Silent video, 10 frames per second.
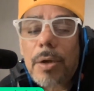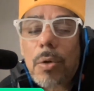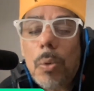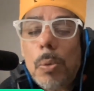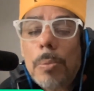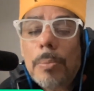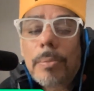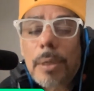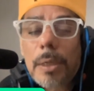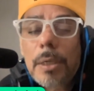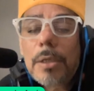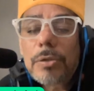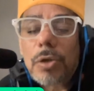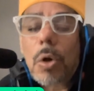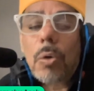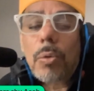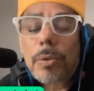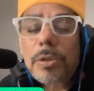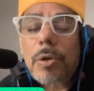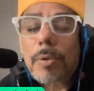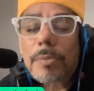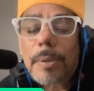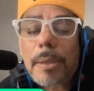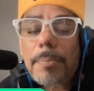The Om tone was always